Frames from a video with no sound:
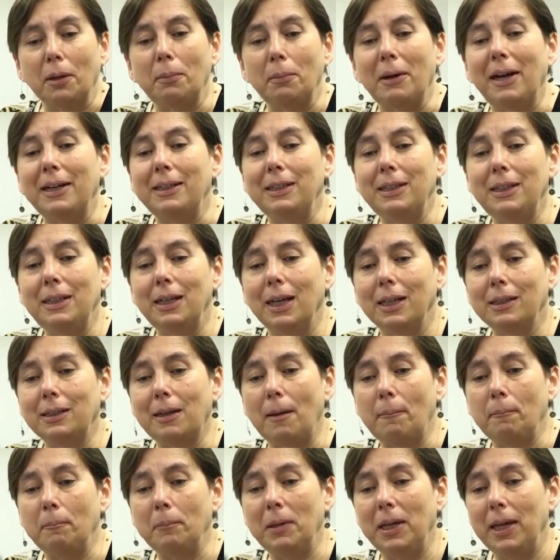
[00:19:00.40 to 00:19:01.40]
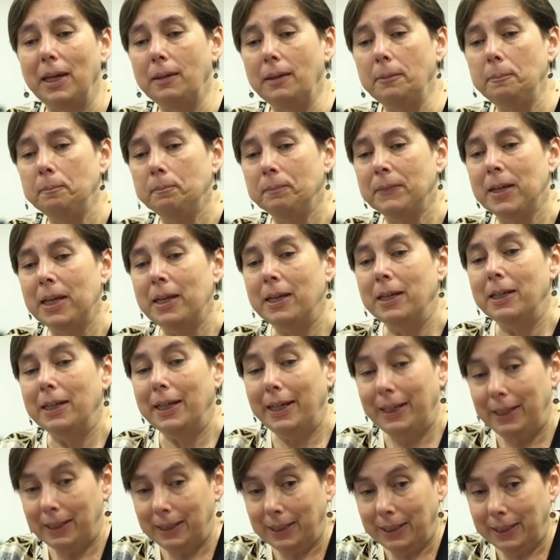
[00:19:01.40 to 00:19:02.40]
I would also keep that
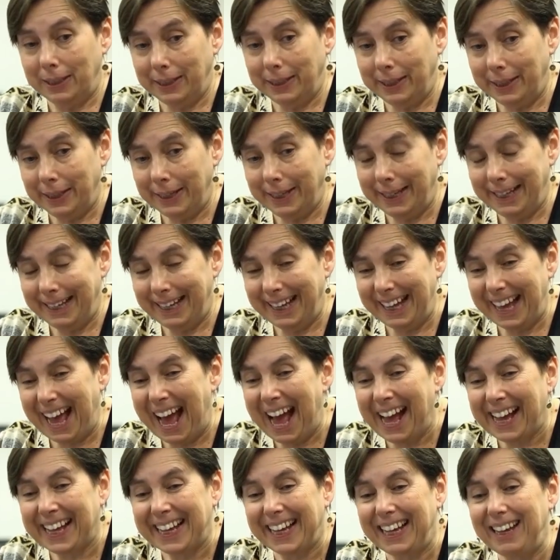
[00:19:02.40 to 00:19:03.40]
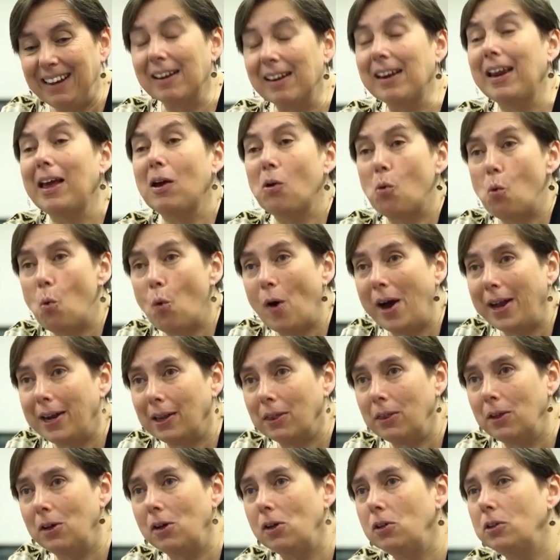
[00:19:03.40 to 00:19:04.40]
knowledge of the
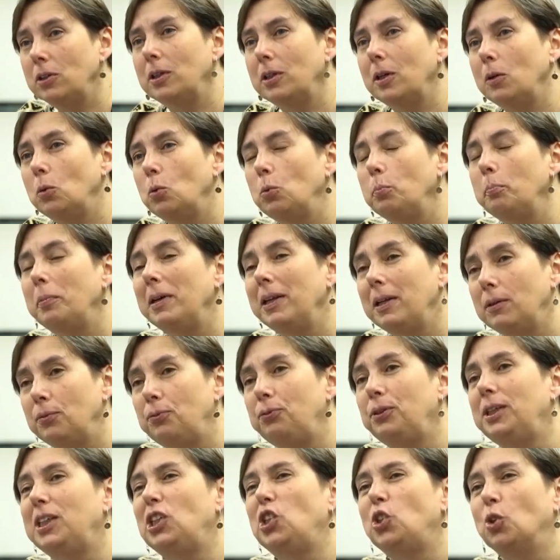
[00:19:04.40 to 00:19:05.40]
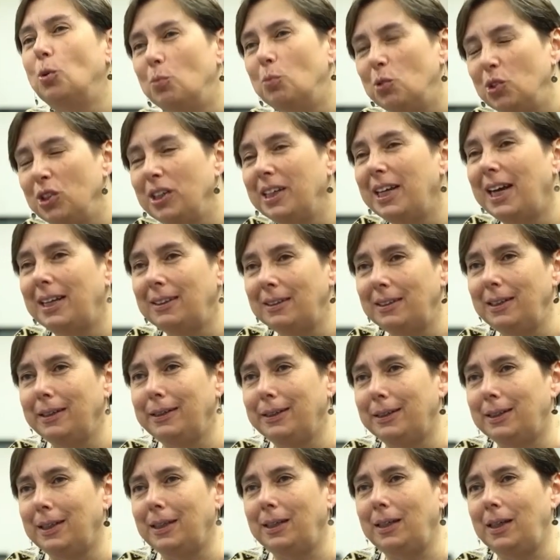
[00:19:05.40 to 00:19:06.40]
huge benefit that standard
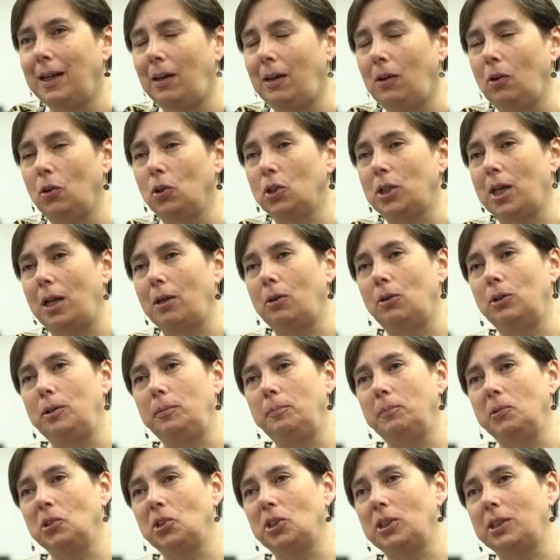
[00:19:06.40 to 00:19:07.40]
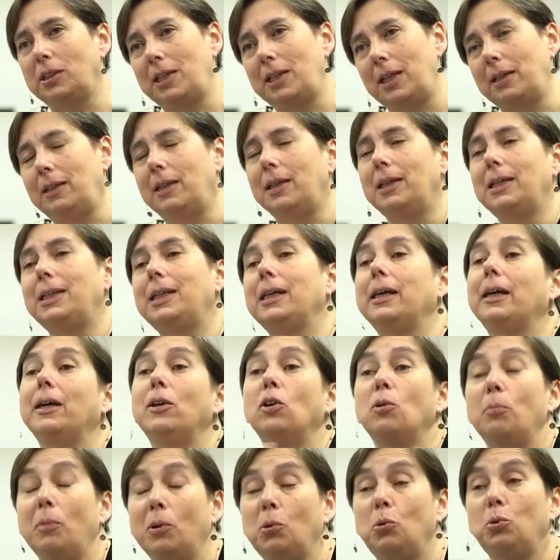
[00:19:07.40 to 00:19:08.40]
algorithms have. I would not
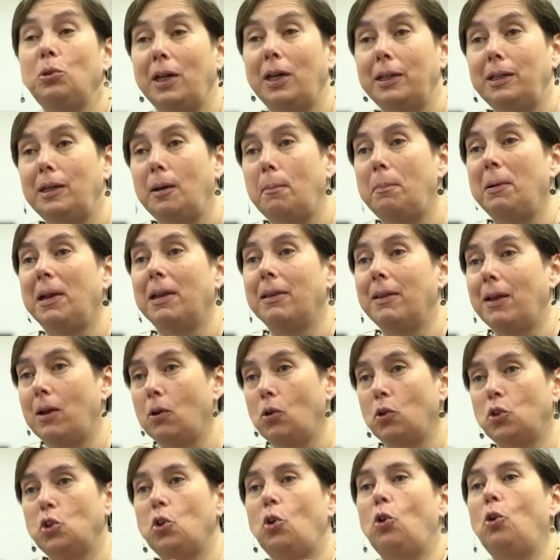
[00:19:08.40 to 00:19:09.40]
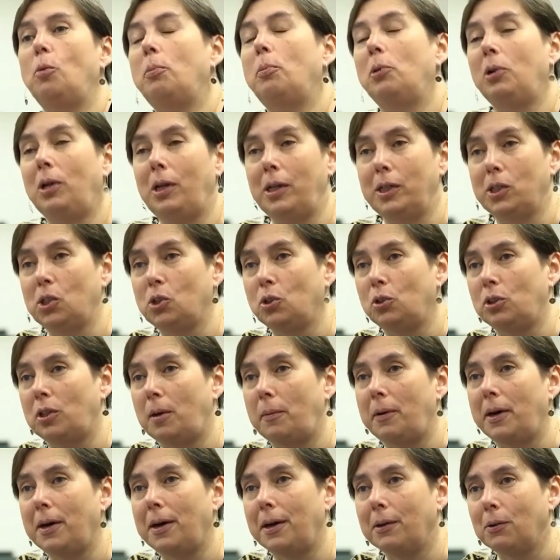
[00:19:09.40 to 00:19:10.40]
want to lose it just because I'm working with
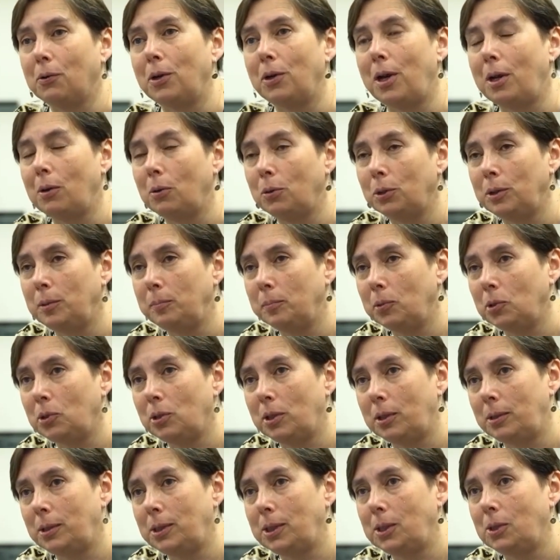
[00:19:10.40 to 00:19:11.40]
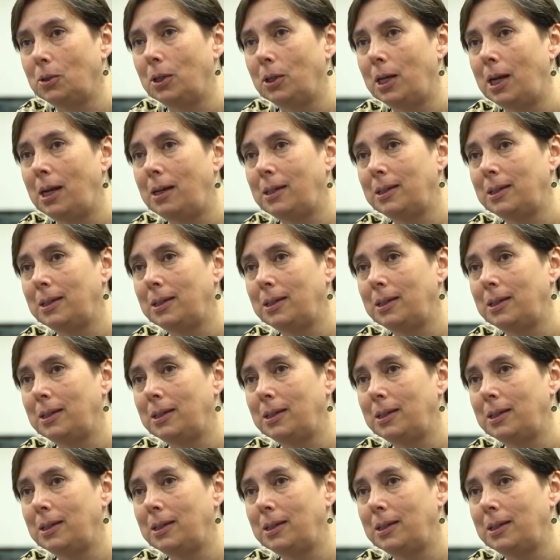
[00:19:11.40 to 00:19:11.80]
traditional algorithms.